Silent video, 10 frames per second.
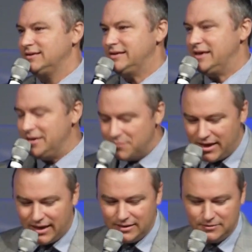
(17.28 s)

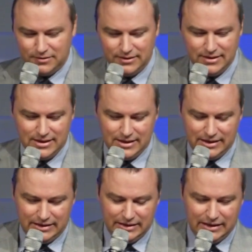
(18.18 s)
Amen.
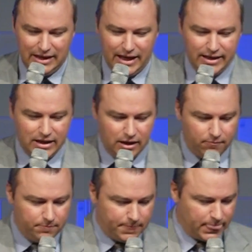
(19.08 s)
I
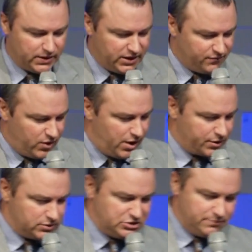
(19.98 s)
give
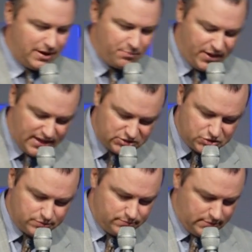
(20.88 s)
honor to my
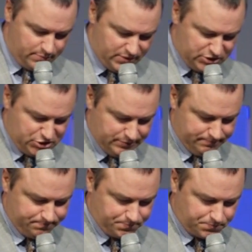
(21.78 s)
pastor, my
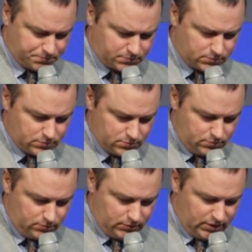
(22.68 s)
bishop,
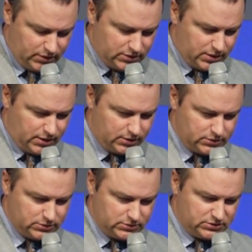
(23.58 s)
and
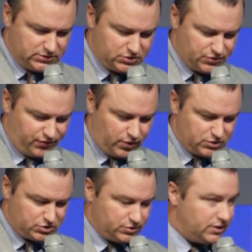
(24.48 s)
Sister
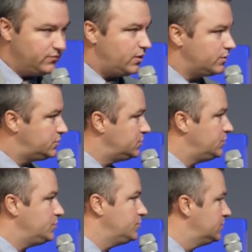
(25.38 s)
Foster, give honor to
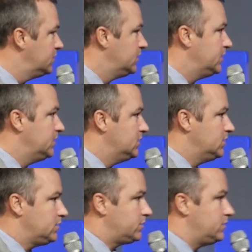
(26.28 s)
you.
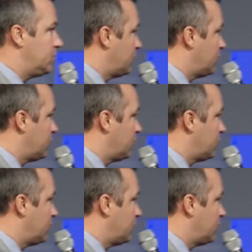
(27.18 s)
The